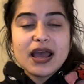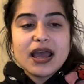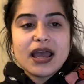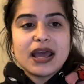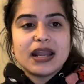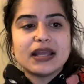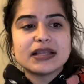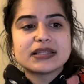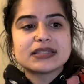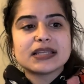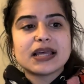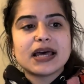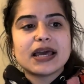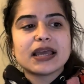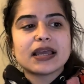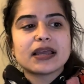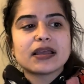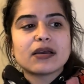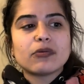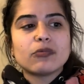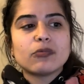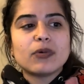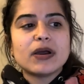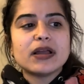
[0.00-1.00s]
And it's like,
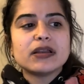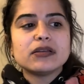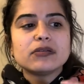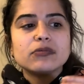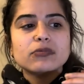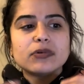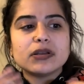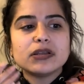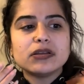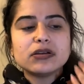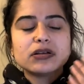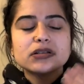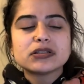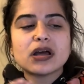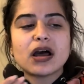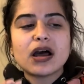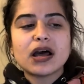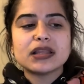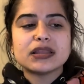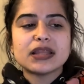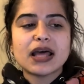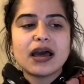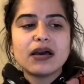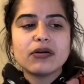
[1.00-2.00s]
when you're
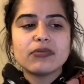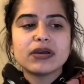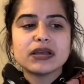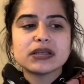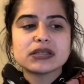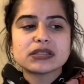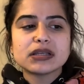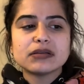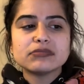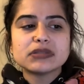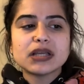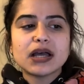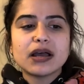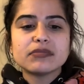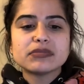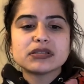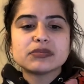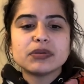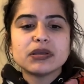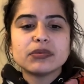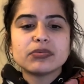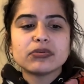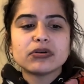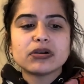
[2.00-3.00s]
taught that way, sometimes
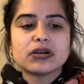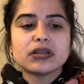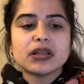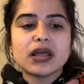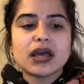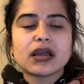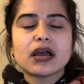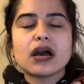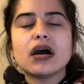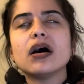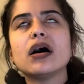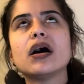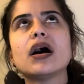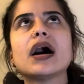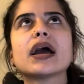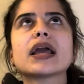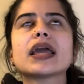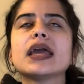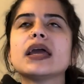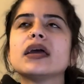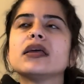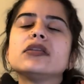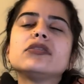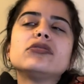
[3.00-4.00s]
people are like, oh, I
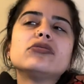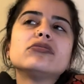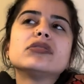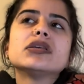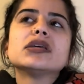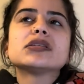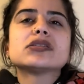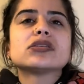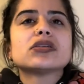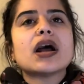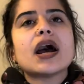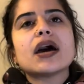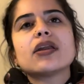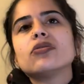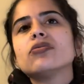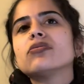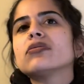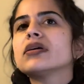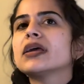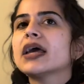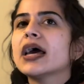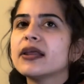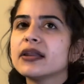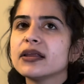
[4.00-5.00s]
can't do this, or I
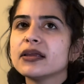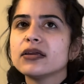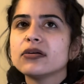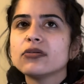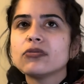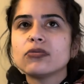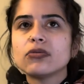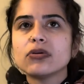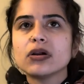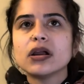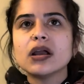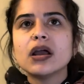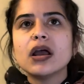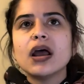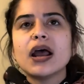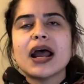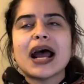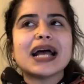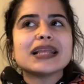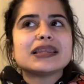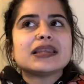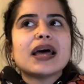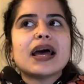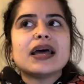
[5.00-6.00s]
don't get it. Or
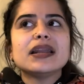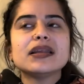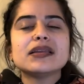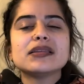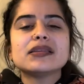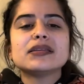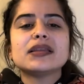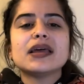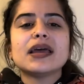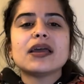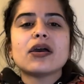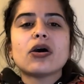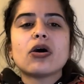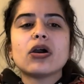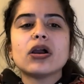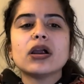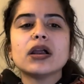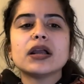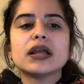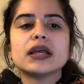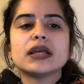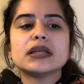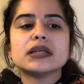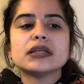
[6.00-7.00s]
at the end of the day,
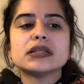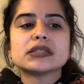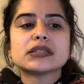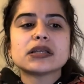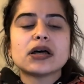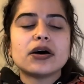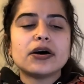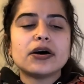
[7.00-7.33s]
art is,